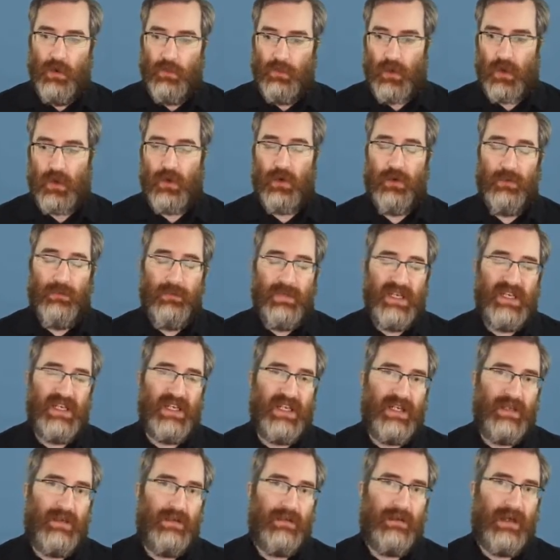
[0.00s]
Pearl
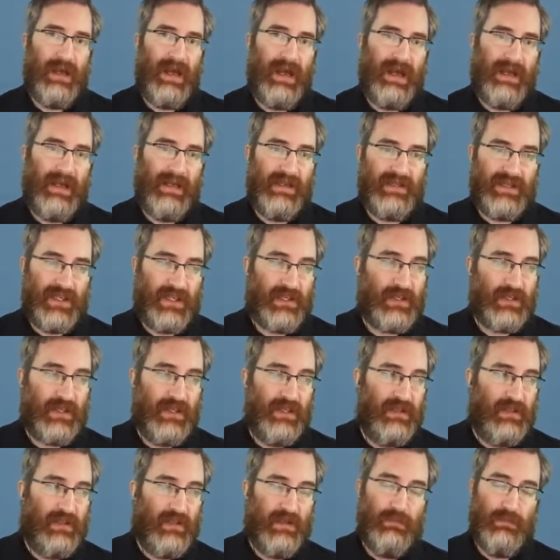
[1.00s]
Mini has
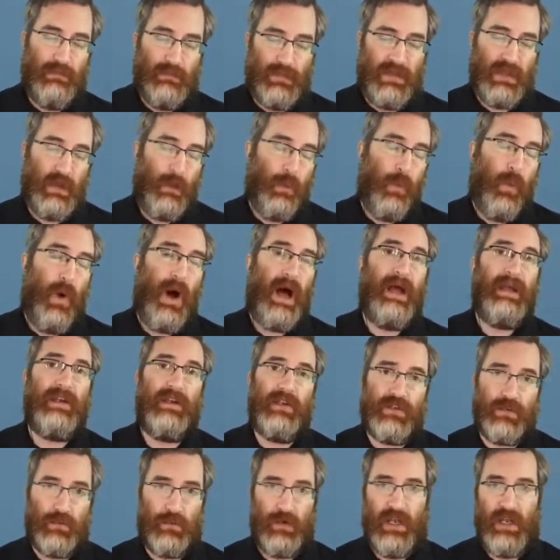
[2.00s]
actually the
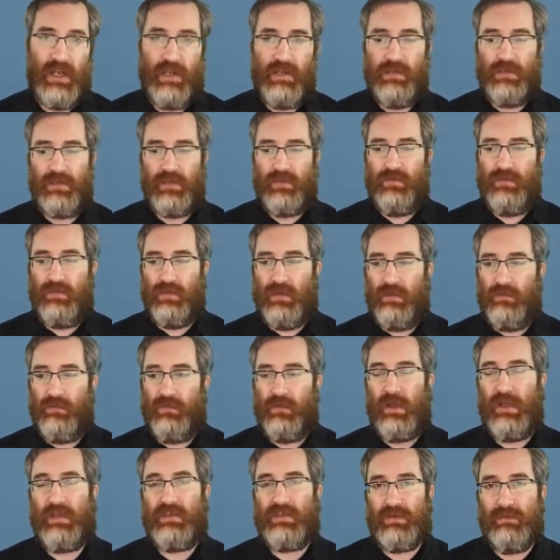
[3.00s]
widest range of
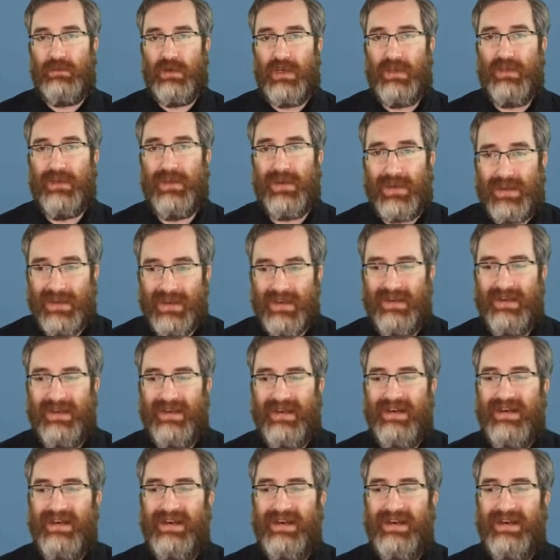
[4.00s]
flexibility